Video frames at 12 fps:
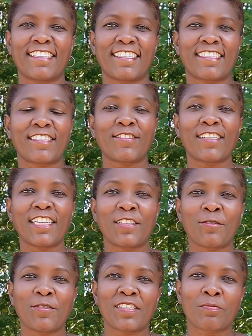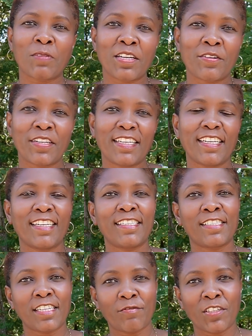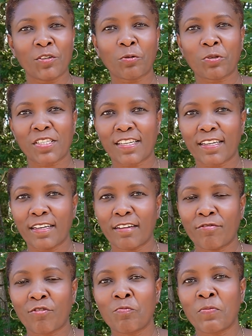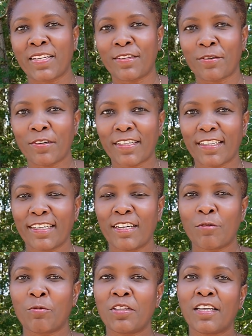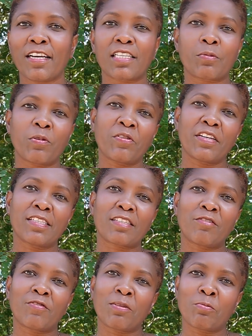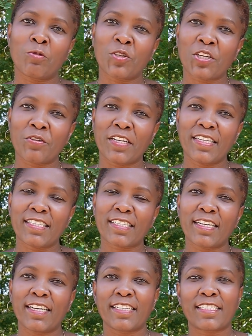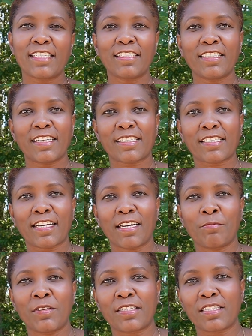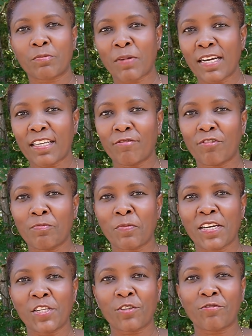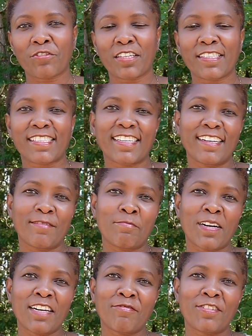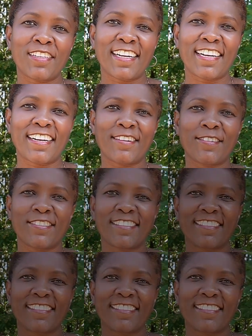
So that was Mary and David Ortega from Medoc with the experience of the butcheries. Till next time, this is Maggie from Maisha France. Bye for now.